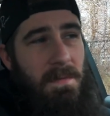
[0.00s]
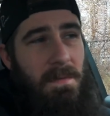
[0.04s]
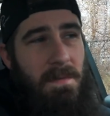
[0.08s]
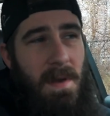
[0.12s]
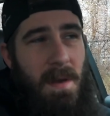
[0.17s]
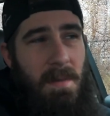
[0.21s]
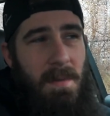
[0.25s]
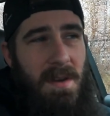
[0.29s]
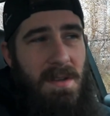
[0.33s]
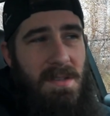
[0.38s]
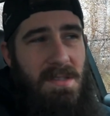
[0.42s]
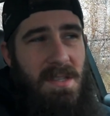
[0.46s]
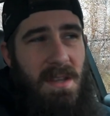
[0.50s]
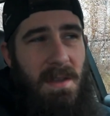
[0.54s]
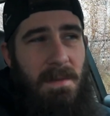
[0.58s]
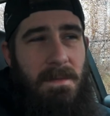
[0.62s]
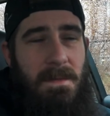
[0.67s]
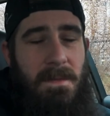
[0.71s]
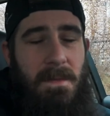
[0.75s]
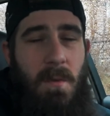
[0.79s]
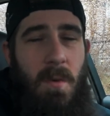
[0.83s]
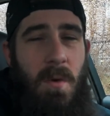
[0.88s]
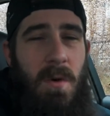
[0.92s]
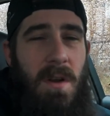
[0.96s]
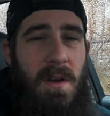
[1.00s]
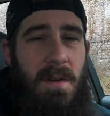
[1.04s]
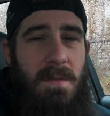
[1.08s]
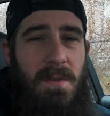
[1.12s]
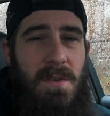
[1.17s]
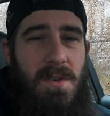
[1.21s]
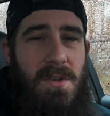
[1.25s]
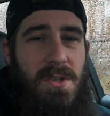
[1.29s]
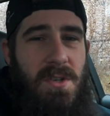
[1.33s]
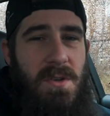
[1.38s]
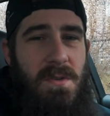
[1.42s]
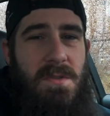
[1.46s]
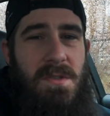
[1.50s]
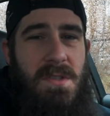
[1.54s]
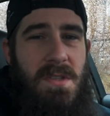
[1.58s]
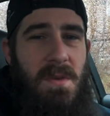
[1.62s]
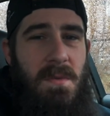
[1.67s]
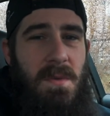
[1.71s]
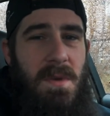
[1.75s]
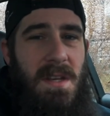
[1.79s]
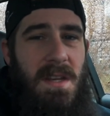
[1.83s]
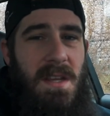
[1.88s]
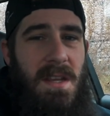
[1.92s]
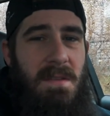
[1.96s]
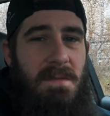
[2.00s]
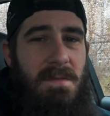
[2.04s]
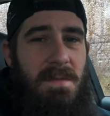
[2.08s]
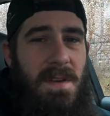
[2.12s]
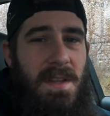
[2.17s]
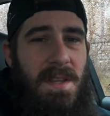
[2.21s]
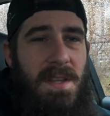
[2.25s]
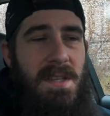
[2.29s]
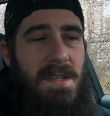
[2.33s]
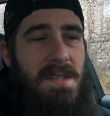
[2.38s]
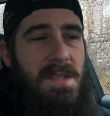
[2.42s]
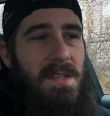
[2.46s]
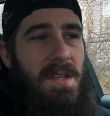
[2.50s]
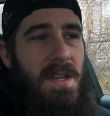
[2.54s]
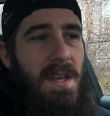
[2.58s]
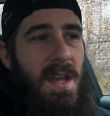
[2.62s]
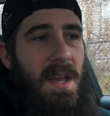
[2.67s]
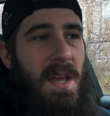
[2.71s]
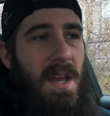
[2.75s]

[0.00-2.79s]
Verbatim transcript: I'm gonna say four different shoots that we did for this.